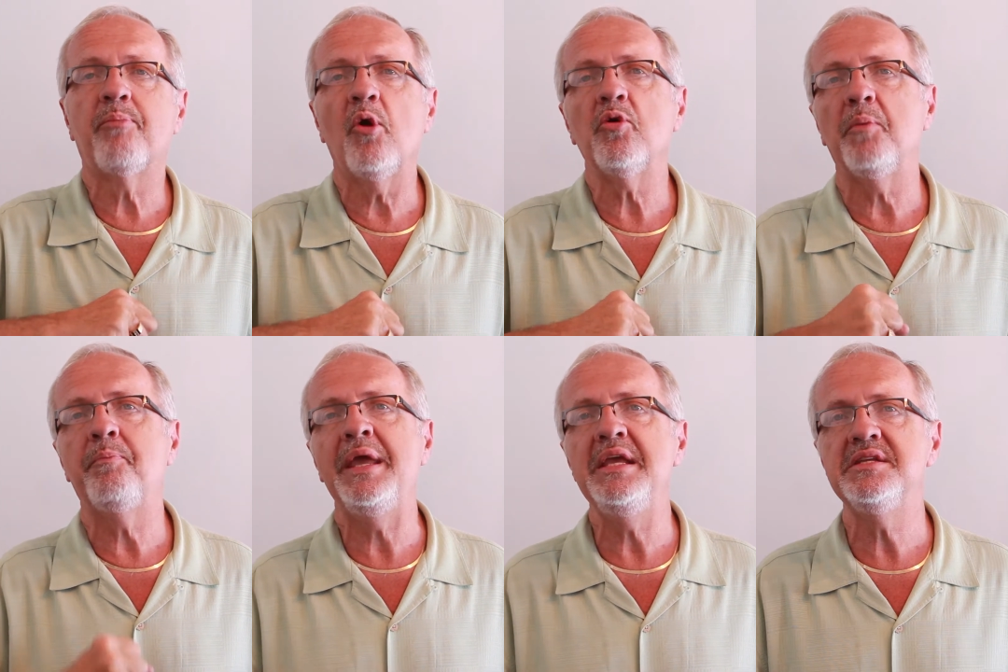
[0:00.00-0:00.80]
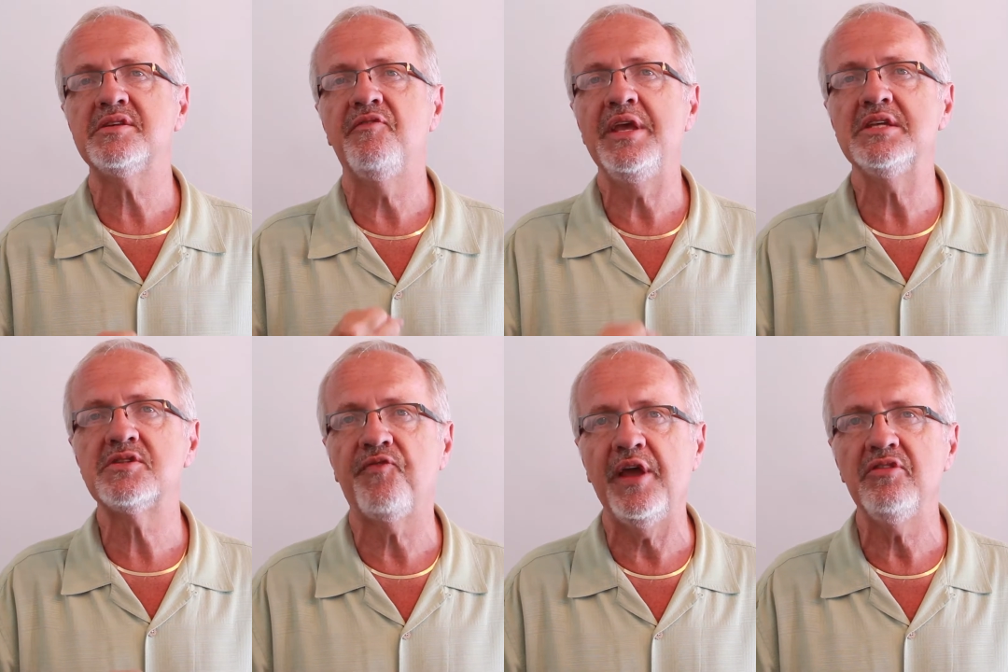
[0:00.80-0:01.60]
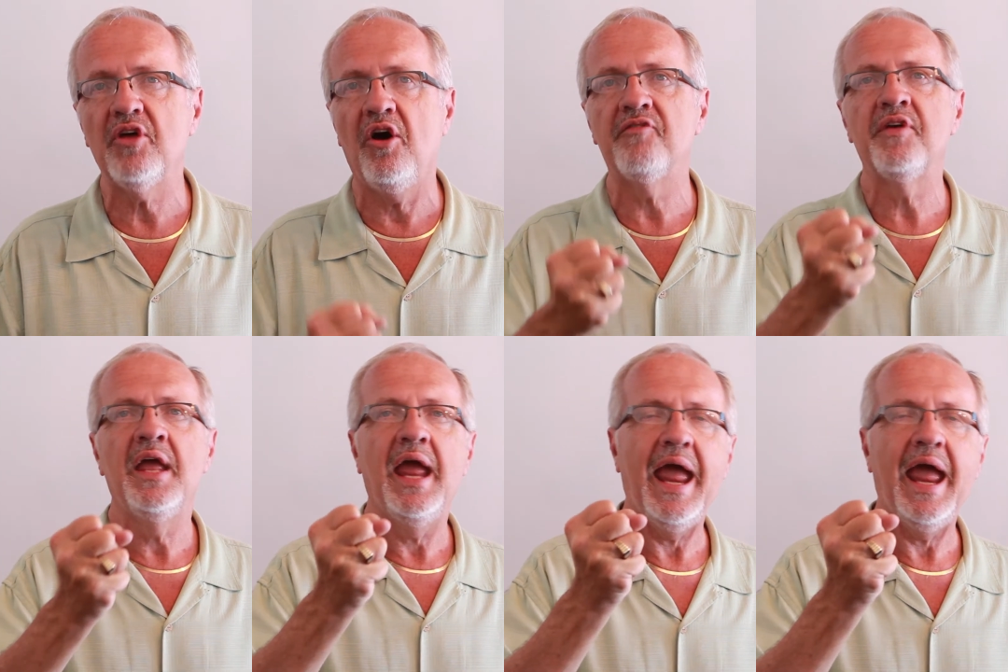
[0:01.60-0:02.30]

broke a piece of his faith off,